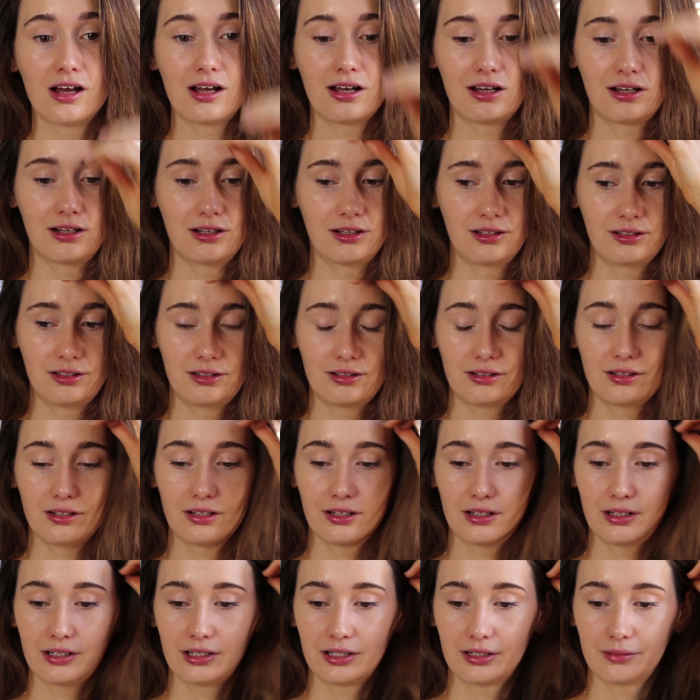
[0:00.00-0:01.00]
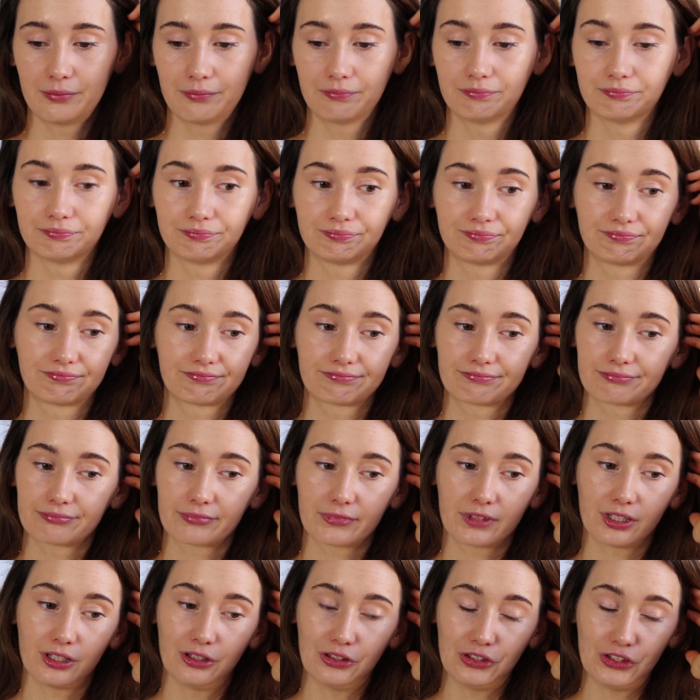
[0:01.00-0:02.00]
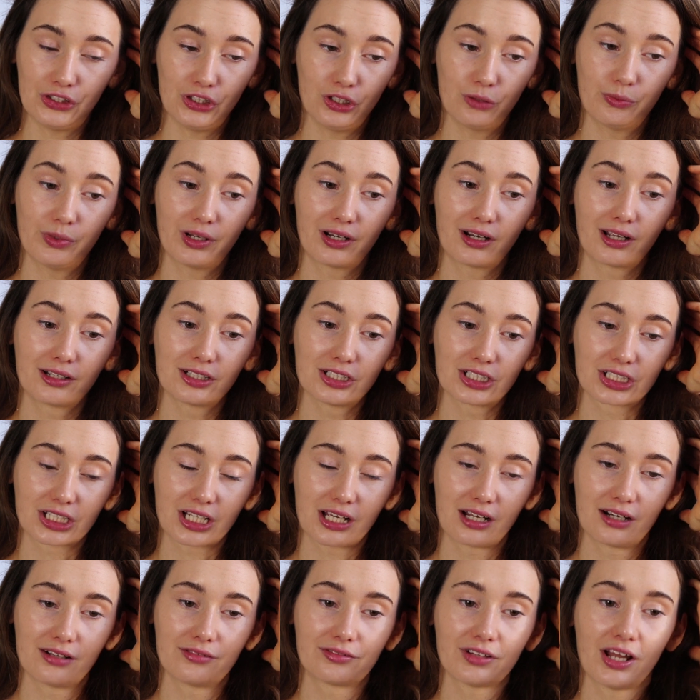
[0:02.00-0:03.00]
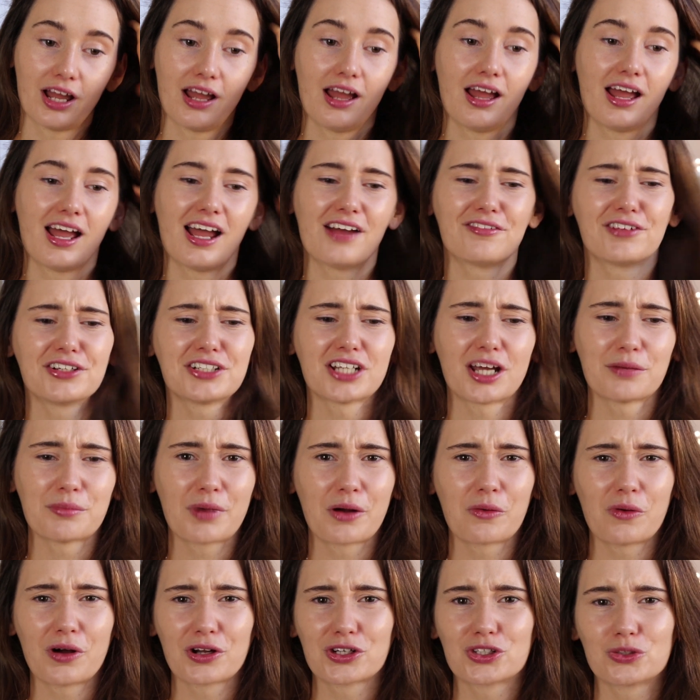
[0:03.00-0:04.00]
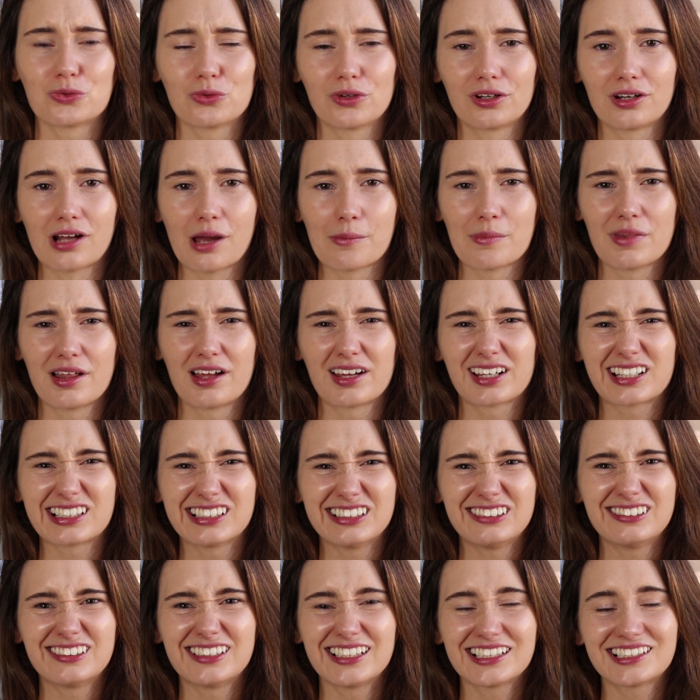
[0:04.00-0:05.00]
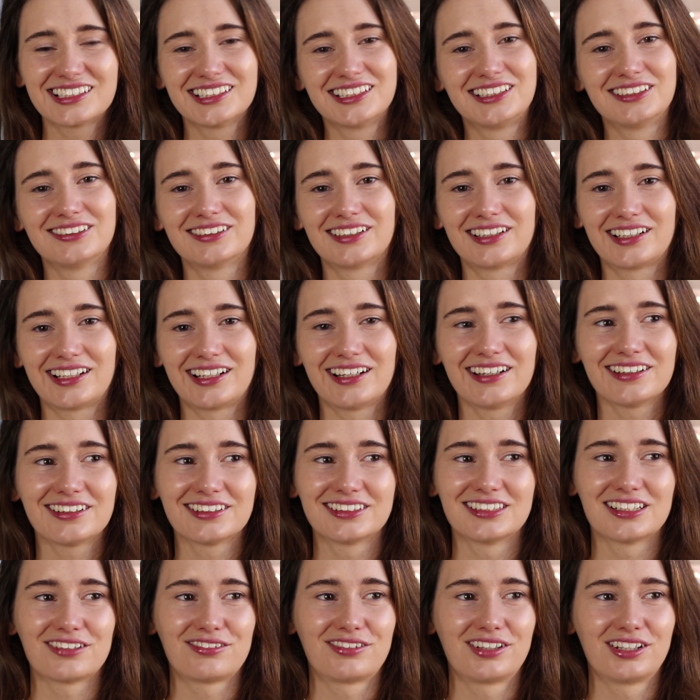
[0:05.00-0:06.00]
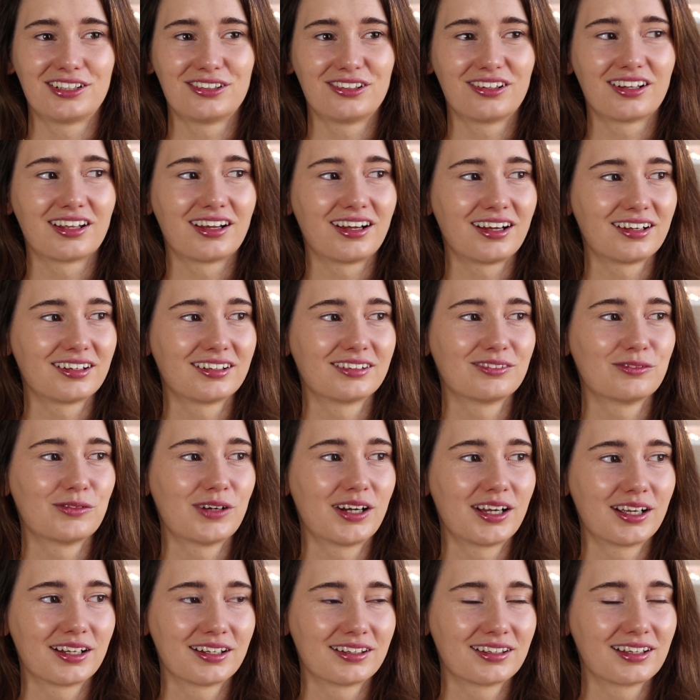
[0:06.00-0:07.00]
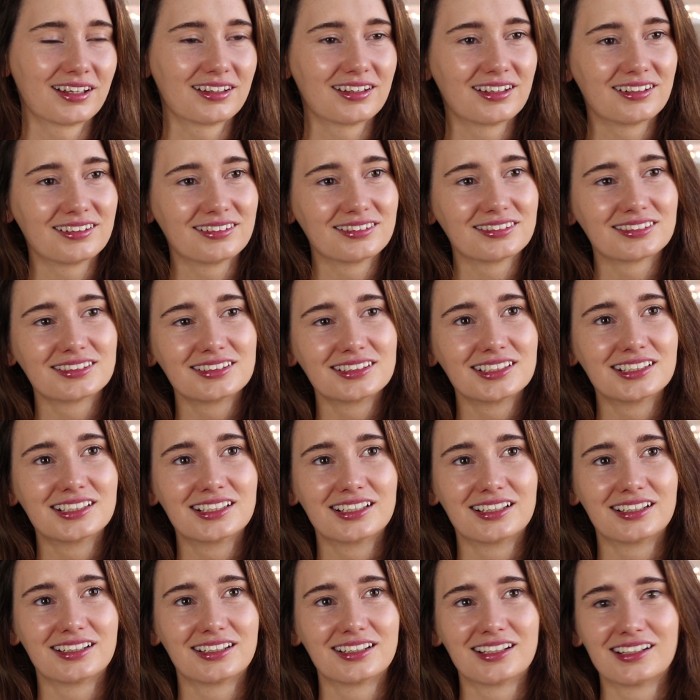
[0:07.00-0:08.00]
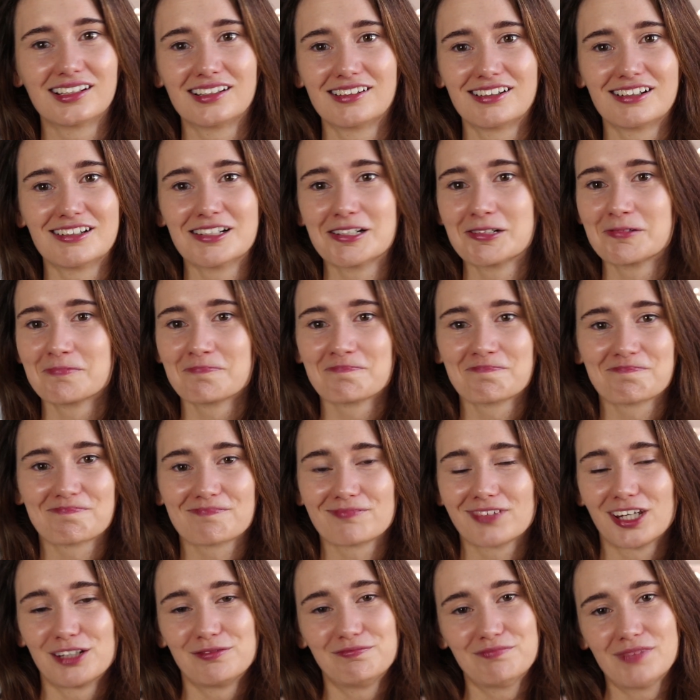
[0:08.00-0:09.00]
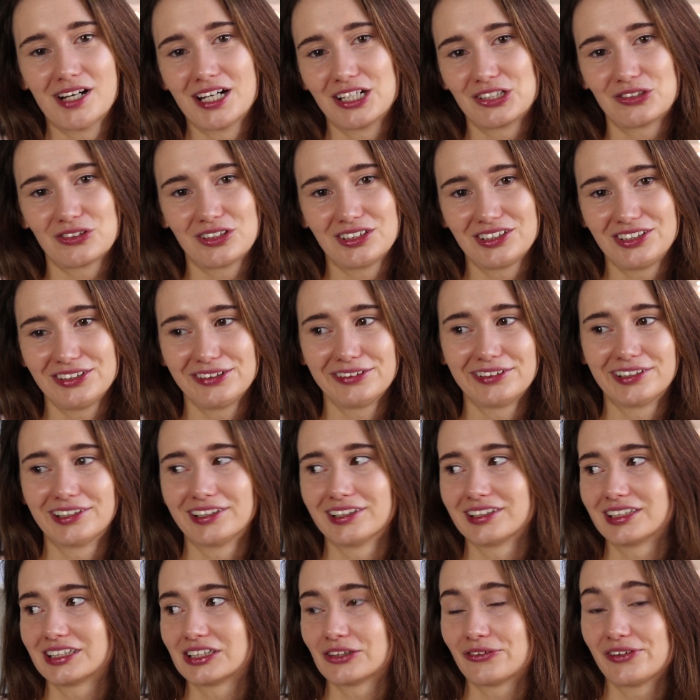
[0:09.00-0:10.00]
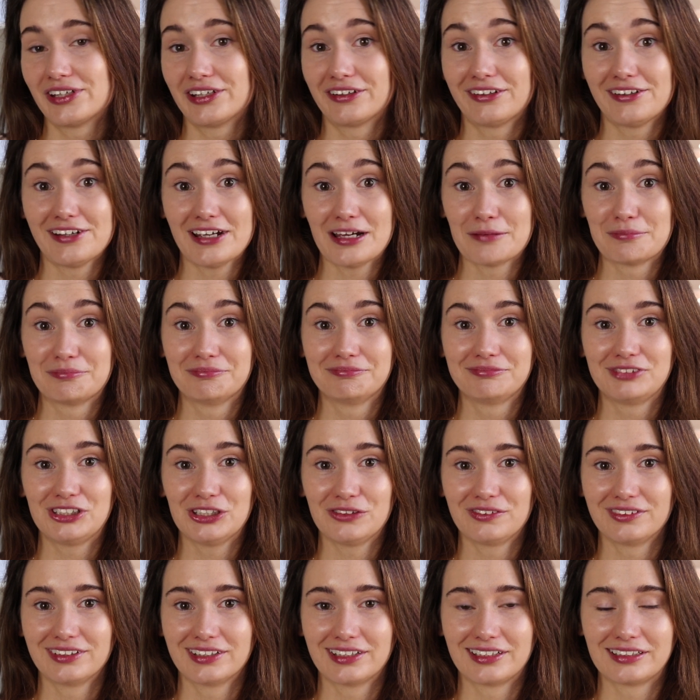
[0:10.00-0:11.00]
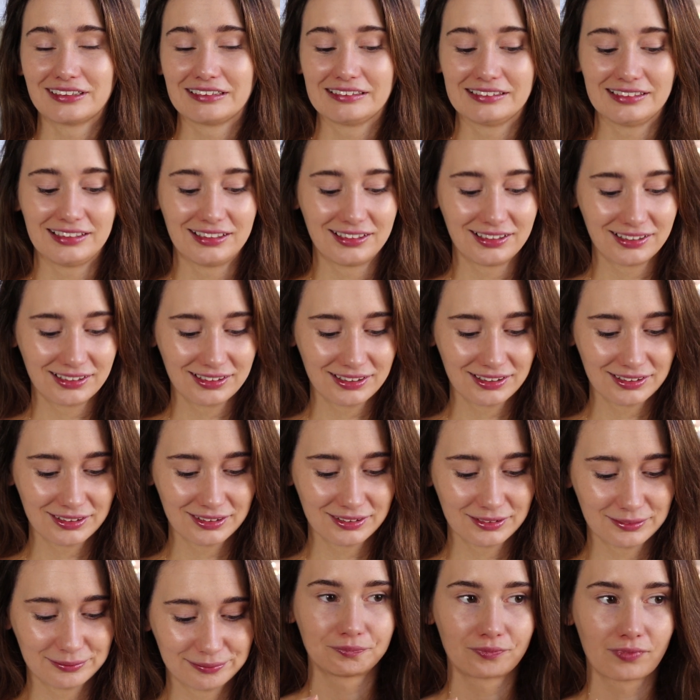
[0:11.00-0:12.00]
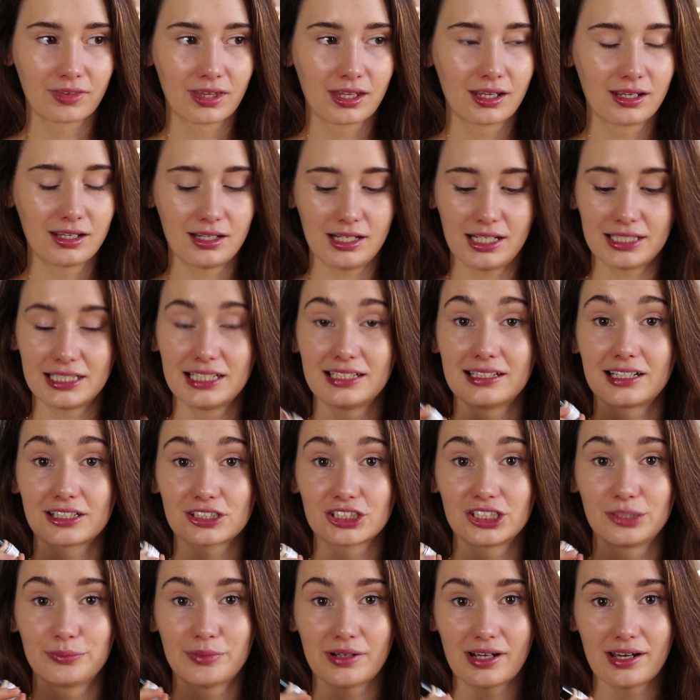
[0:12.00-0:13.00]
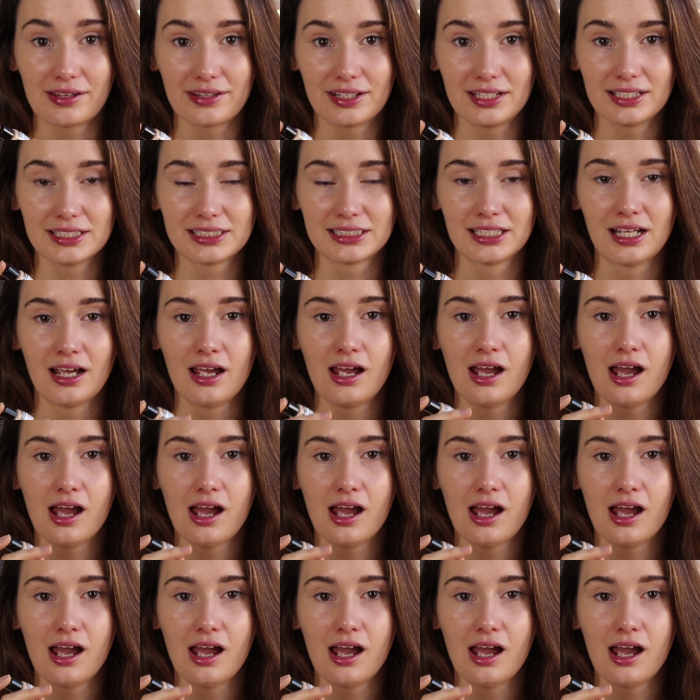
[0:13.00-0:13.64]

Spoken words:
on YouTube, and I just kind of, every time I watch one I'm like, oh, I could do that, I could definitely do that one, and then I might as well do it. So here I am doing it. I didn't actually buy this.